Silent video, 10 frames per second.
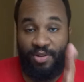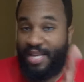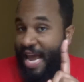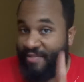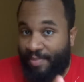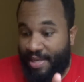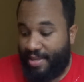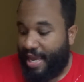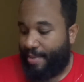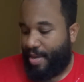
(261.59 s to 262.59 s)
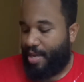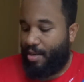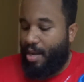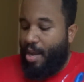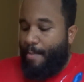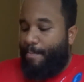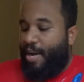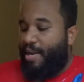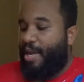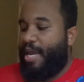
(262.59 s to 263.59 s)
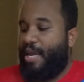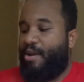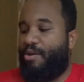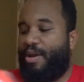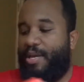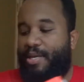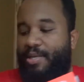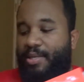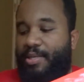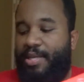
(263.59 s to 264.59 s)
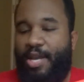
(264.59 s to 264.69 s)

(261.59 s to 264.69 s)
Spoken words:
that haven't played the game yet, but here is the